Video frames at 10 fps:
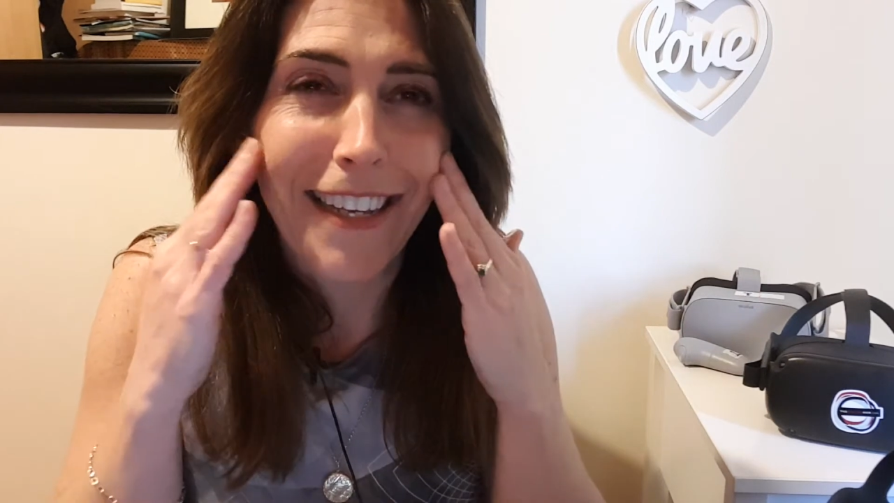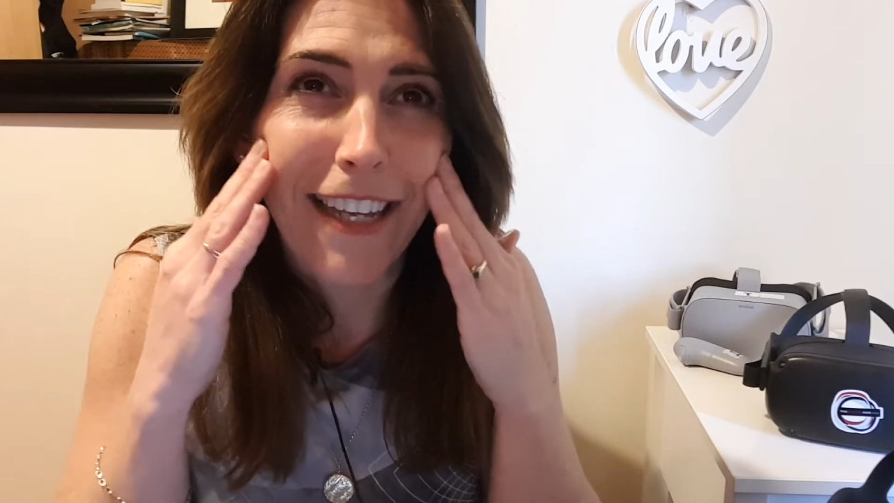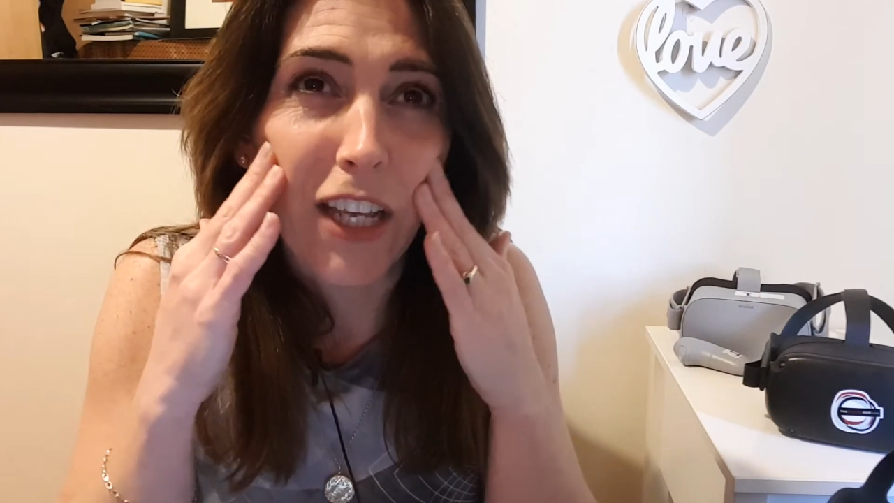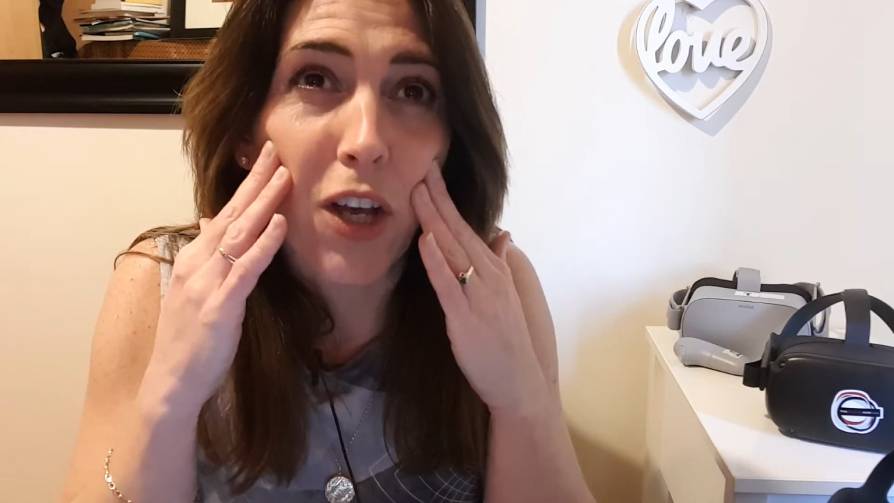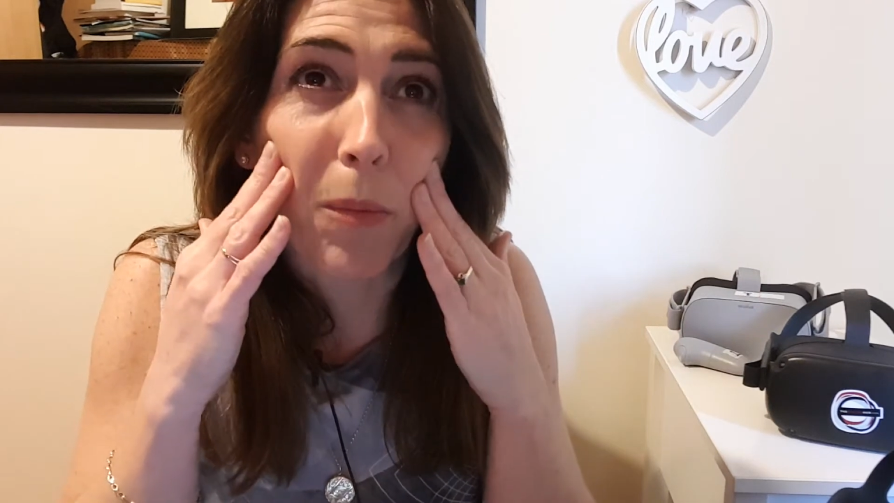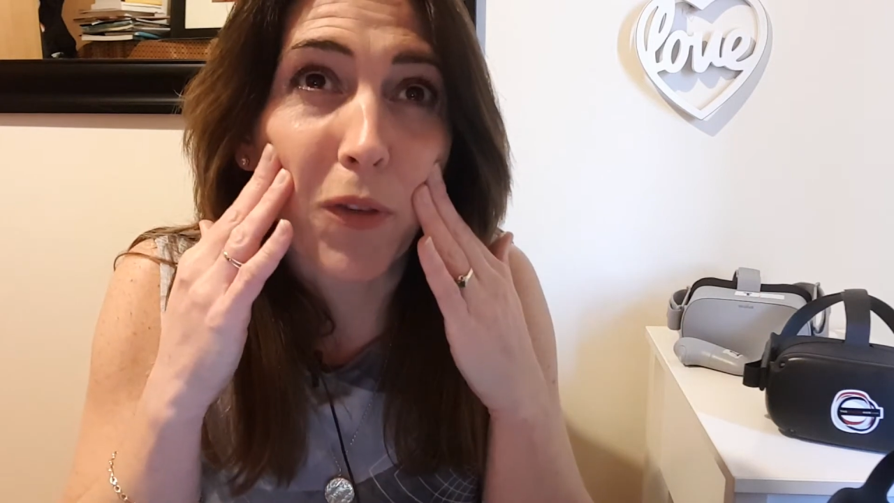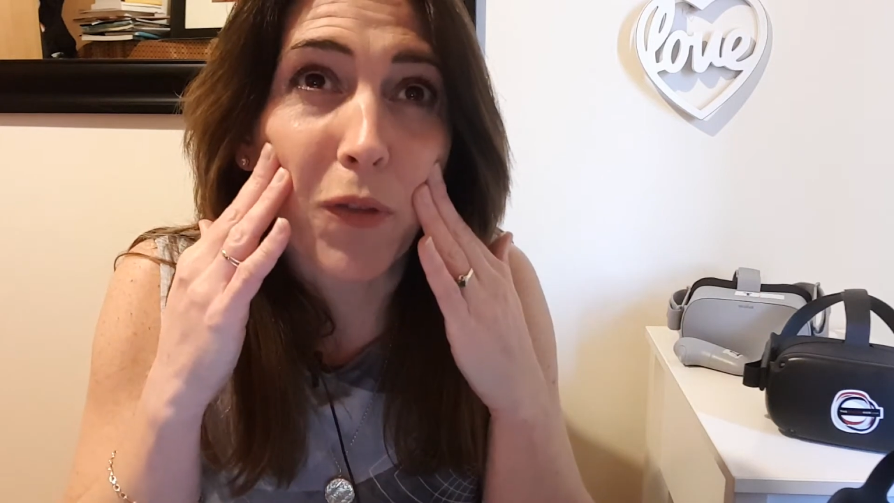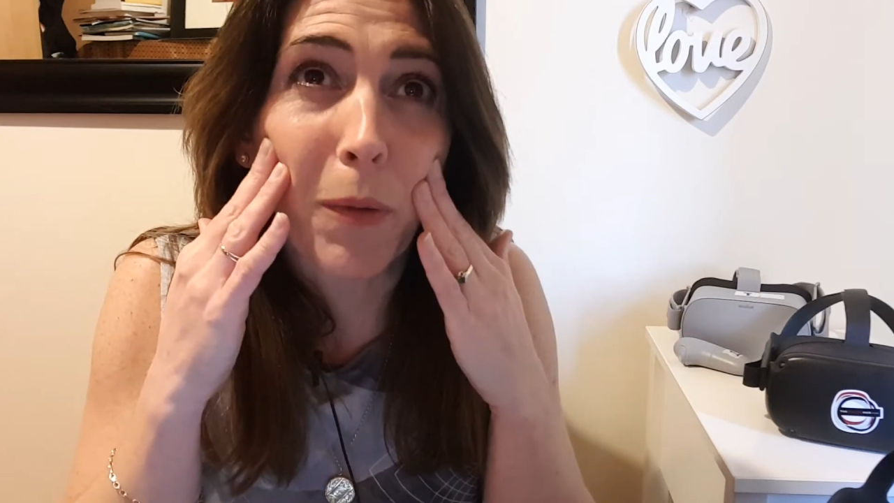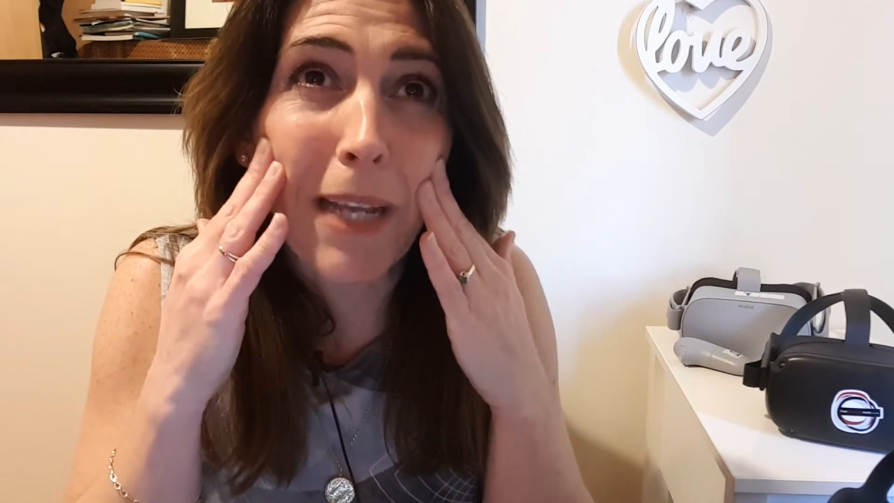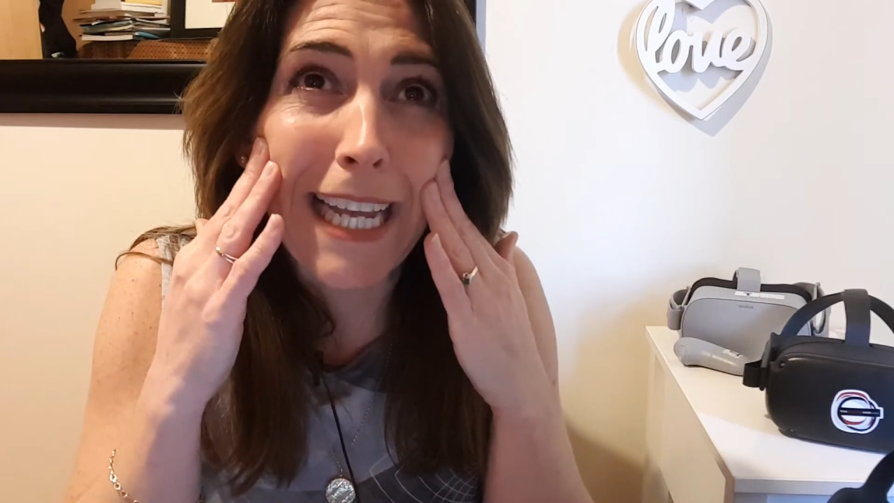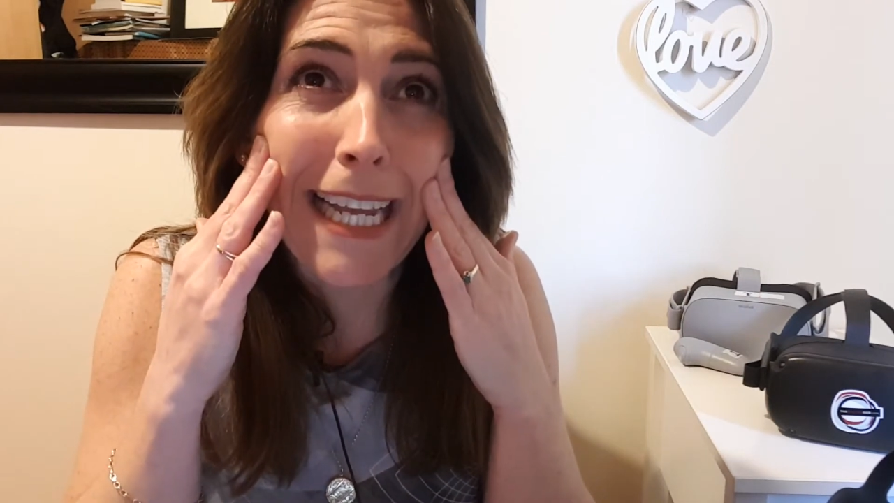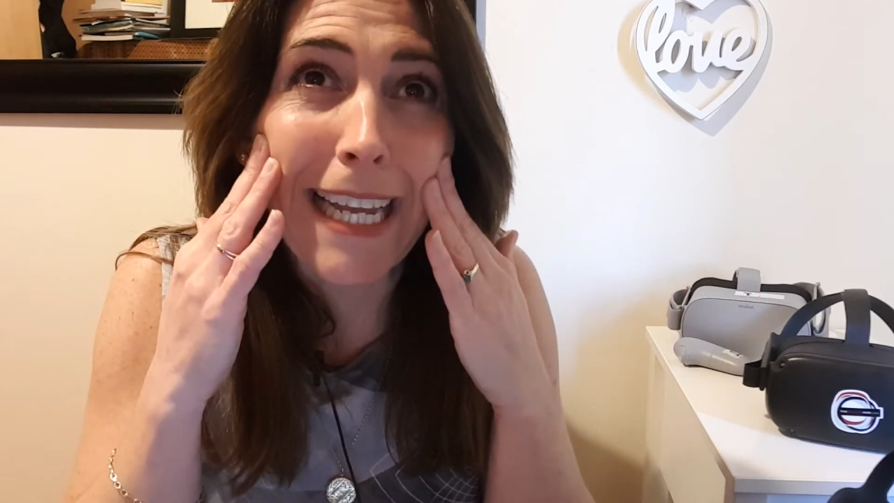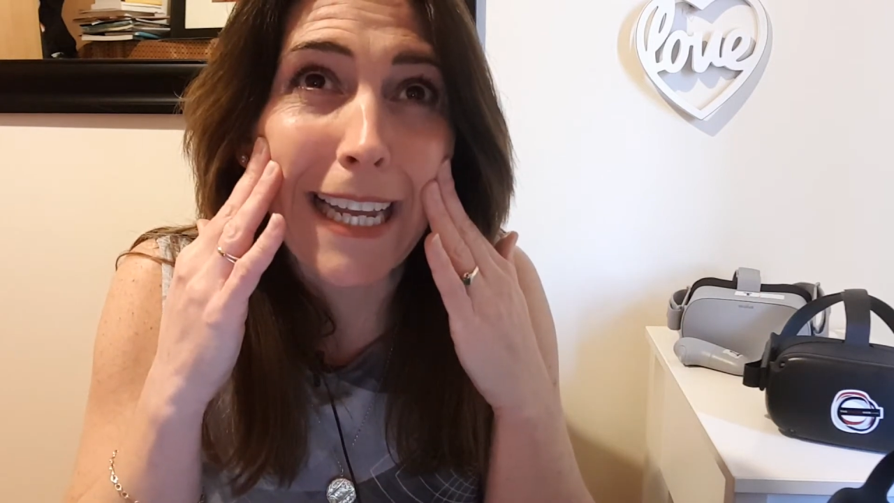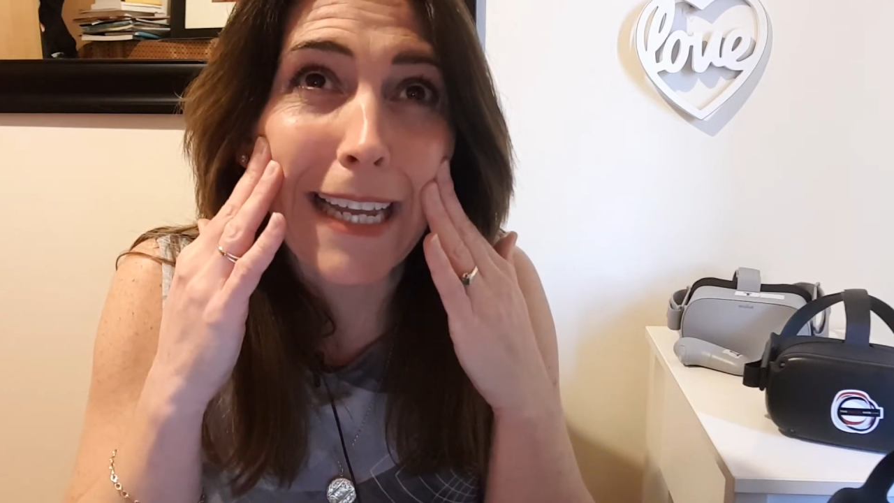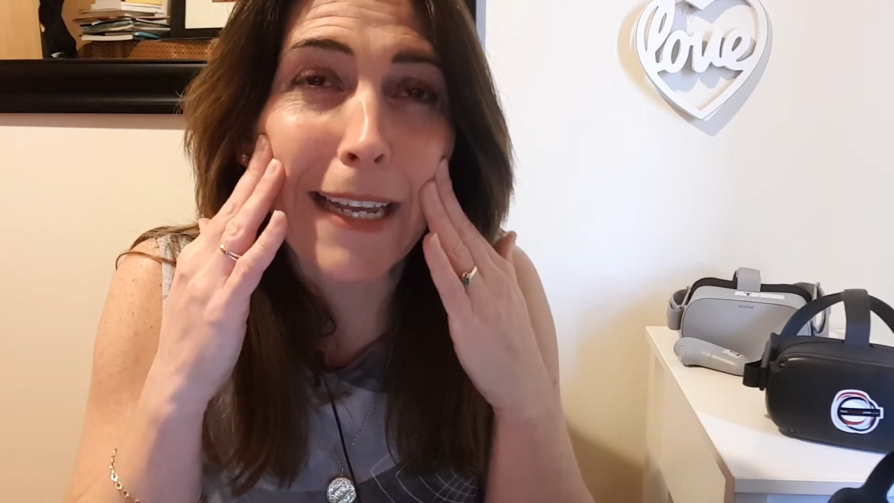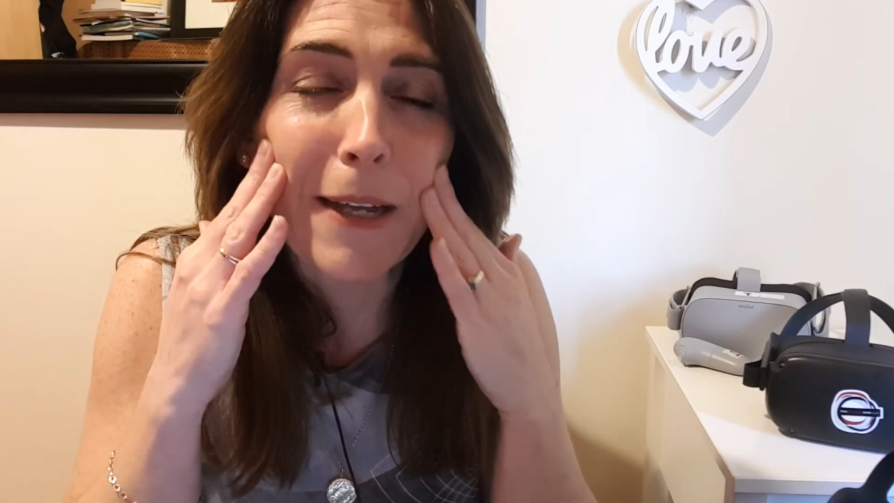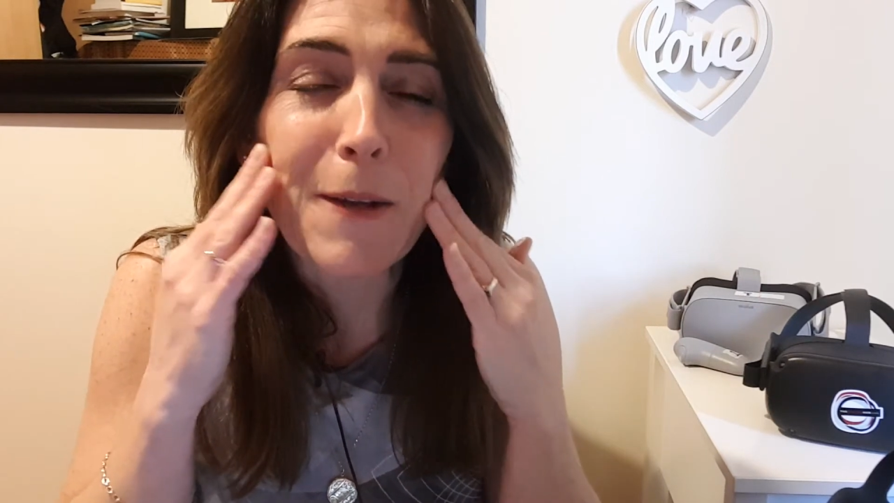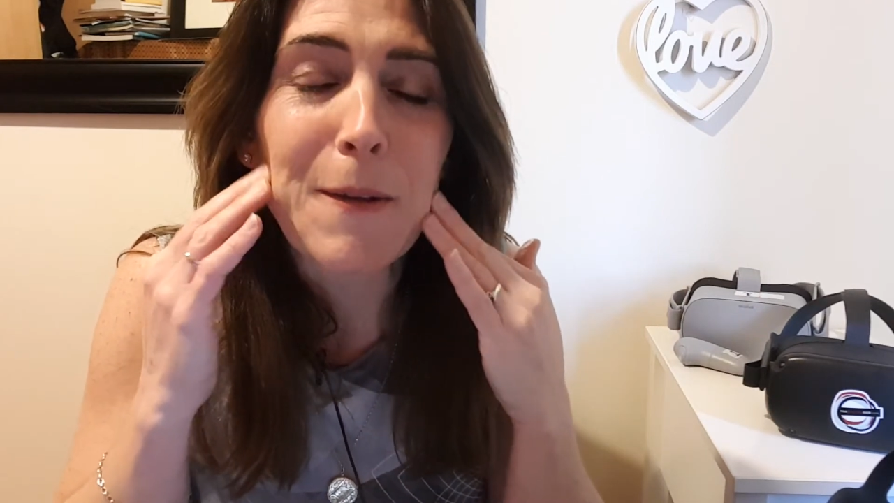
he comes for me.